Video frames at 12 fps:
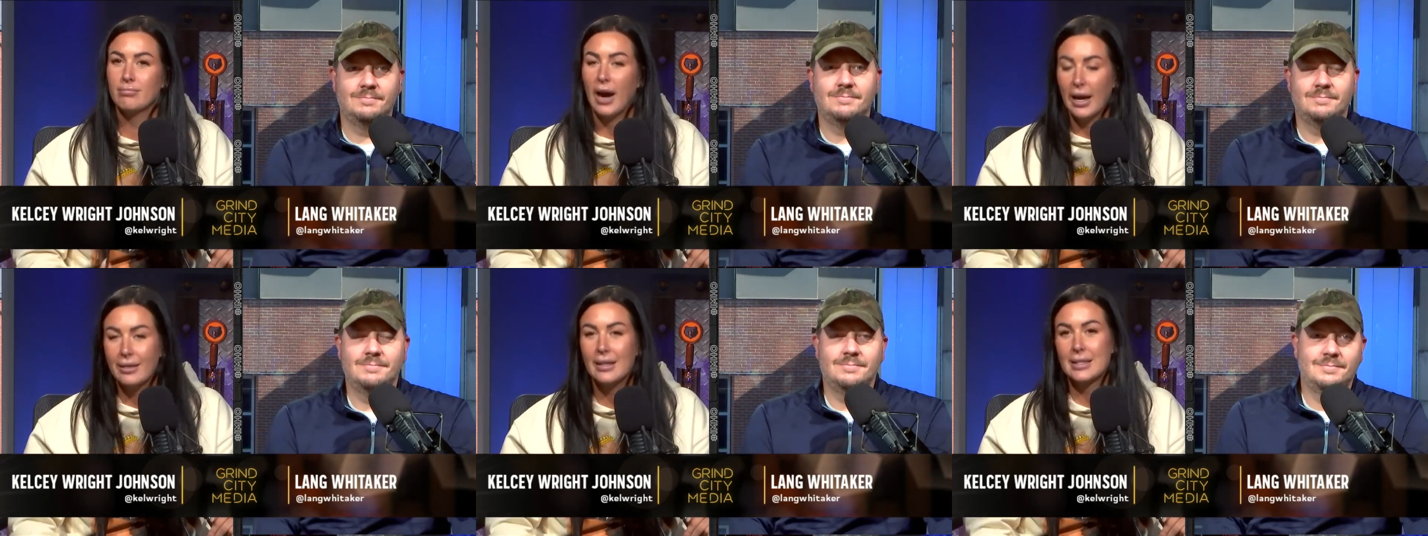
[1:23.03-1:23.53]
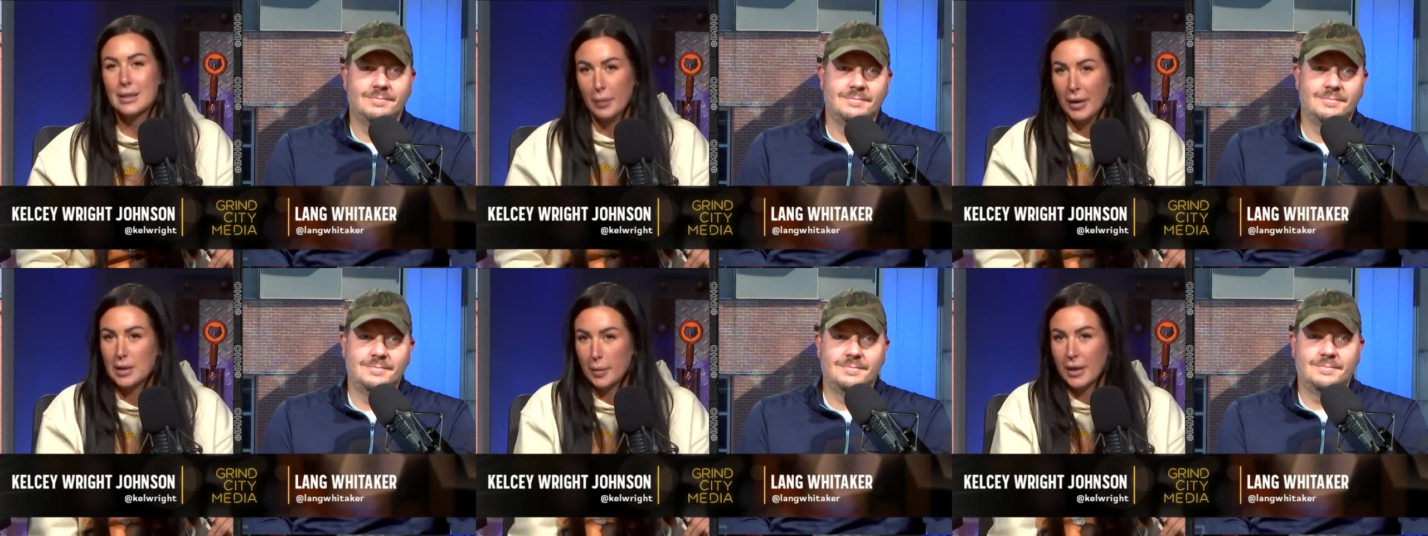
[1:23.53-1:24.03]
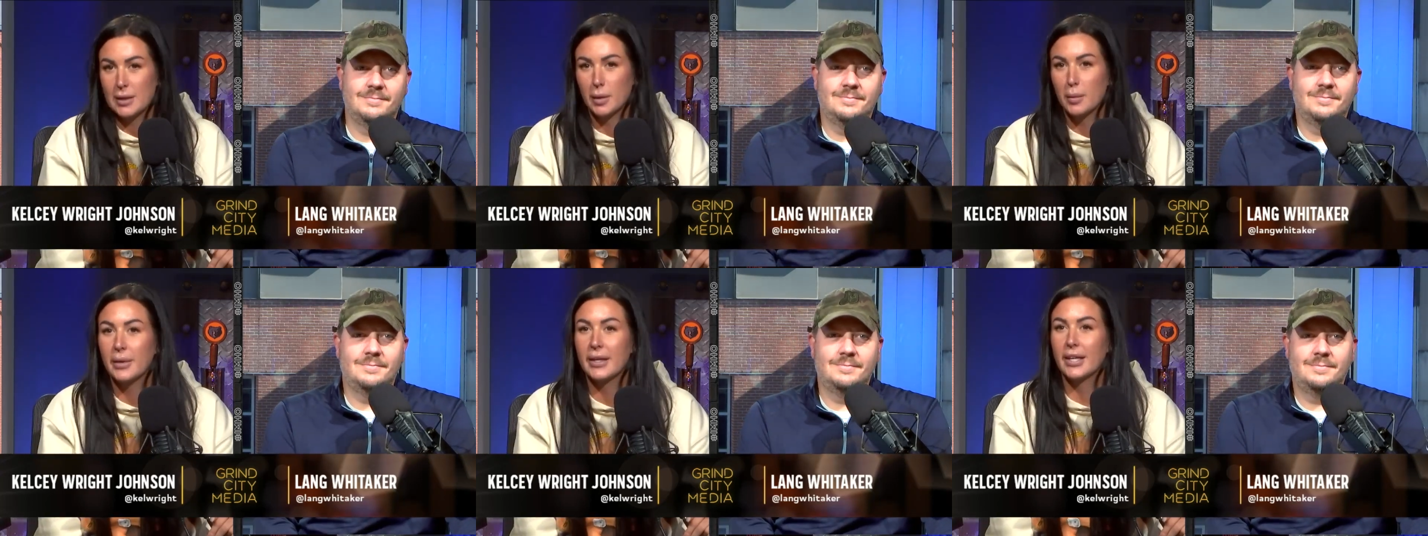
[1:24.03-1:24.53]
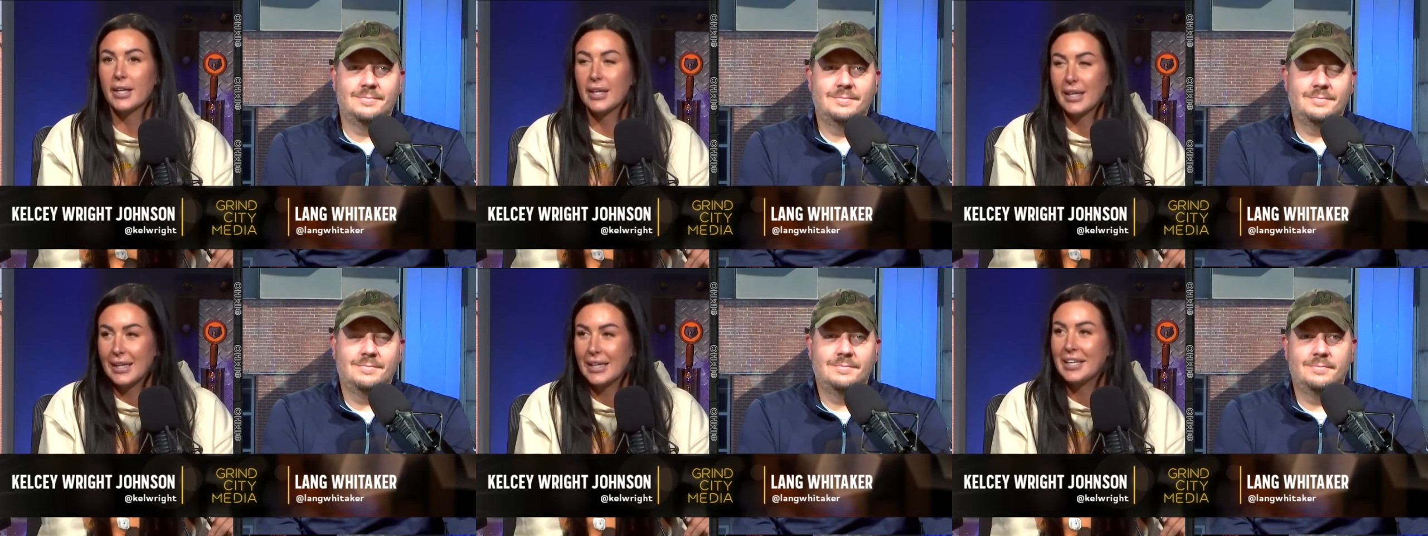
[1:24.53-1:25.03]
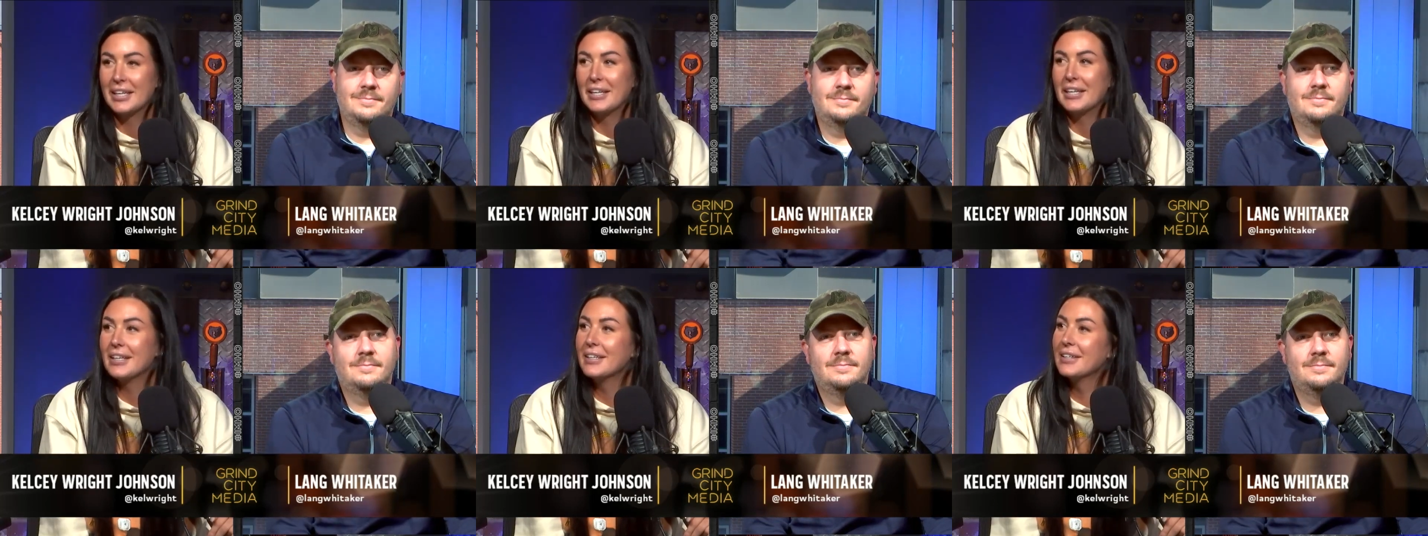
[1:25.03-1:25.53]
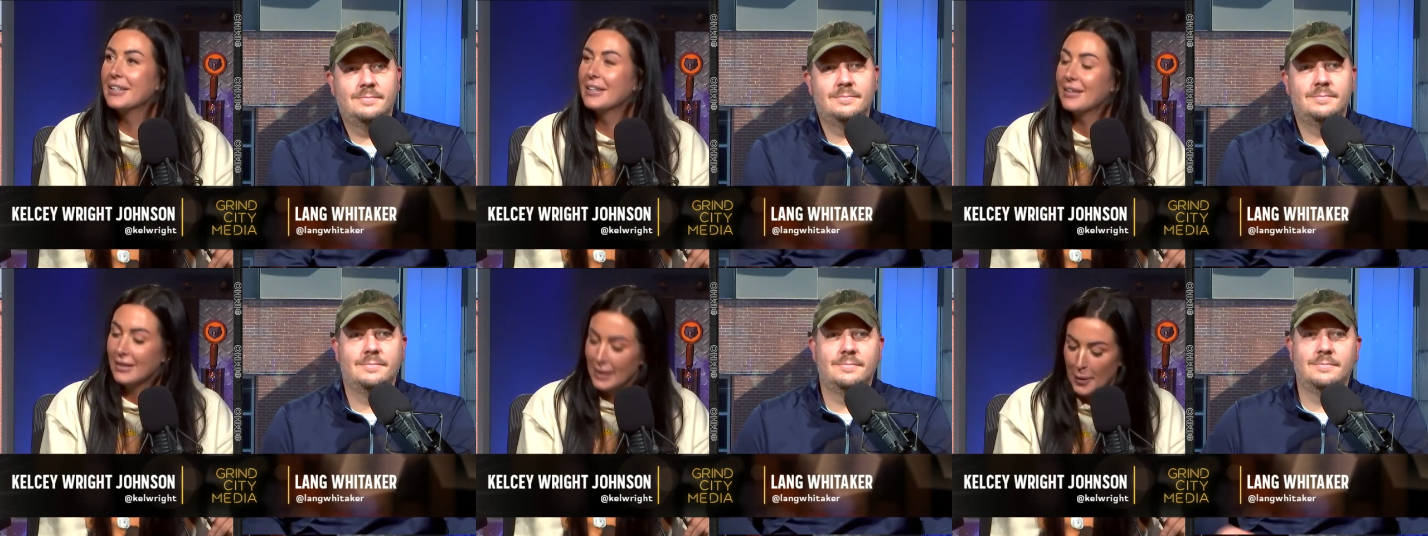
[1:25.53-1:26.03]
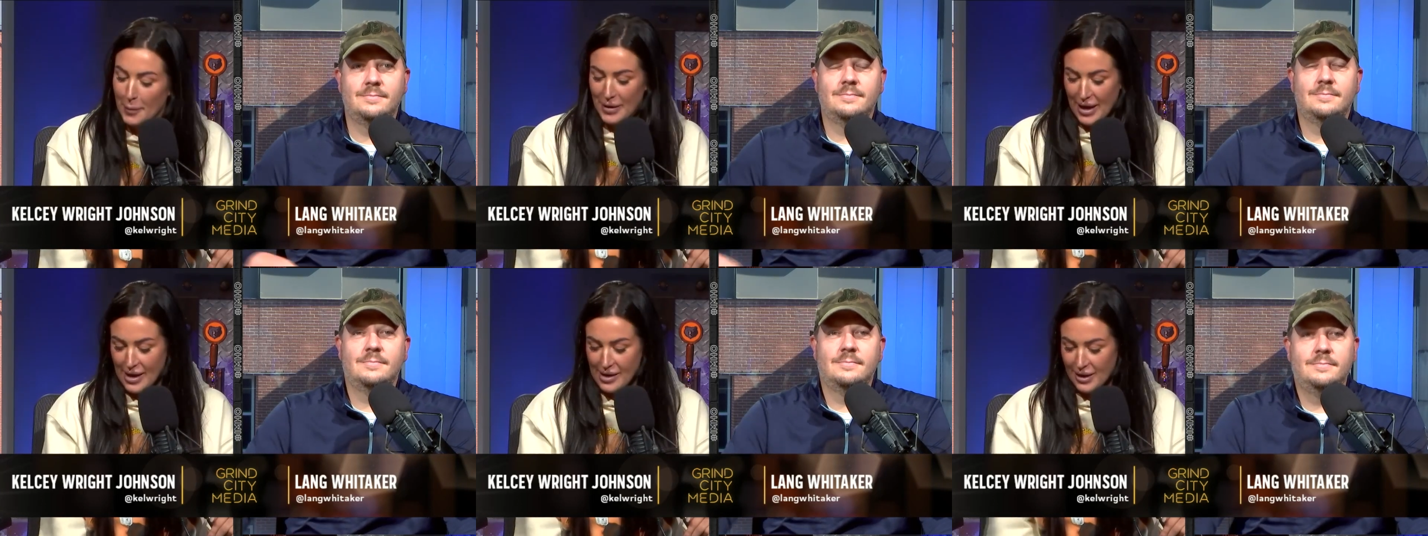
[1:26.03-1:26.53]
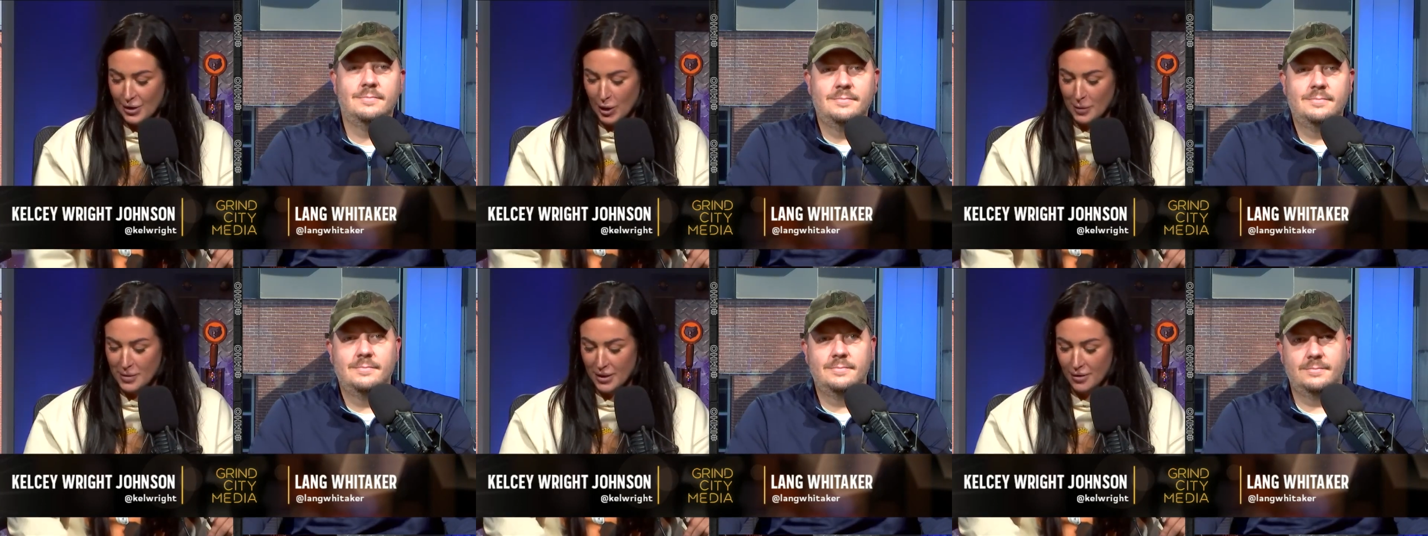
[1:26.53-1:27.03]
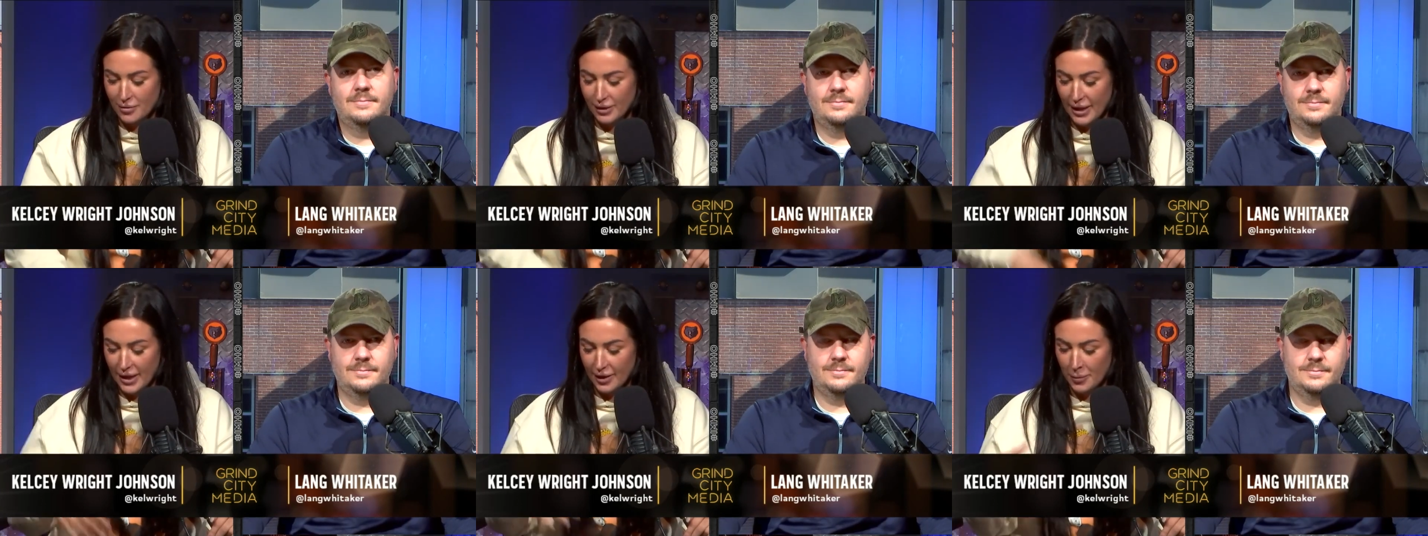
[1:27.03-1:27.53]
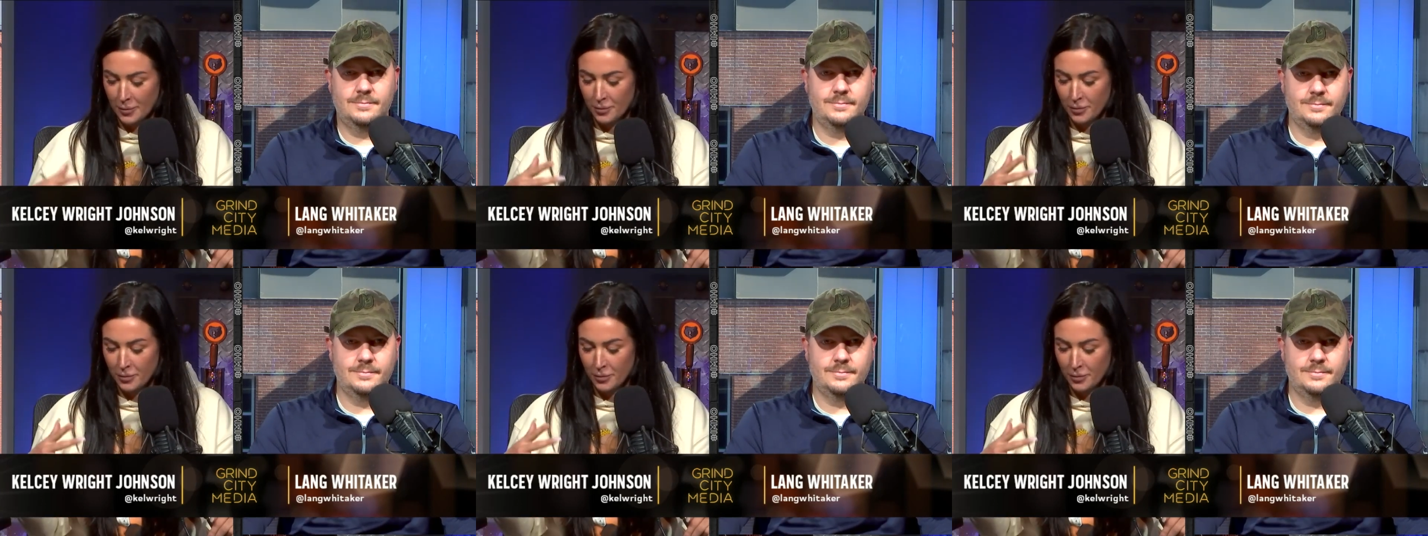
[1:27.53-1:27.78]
Speaker 1: I think he's the best basketball player in the NBA in terms of like